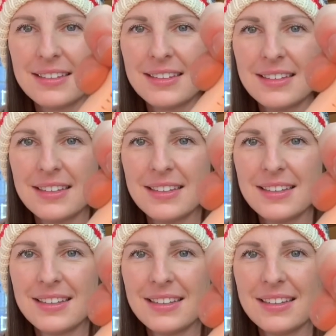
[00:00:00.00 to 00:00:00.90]

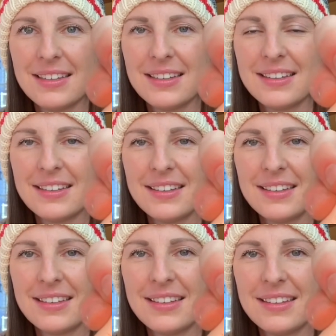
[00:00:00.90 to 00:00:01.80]

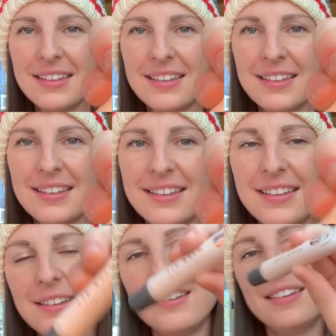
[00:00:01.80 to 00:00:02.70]

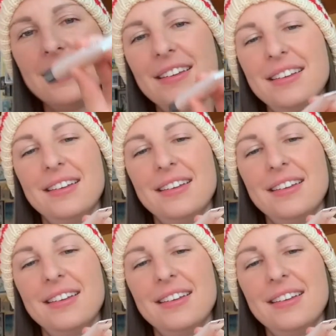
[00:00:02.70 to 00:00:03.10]
Nothing is said.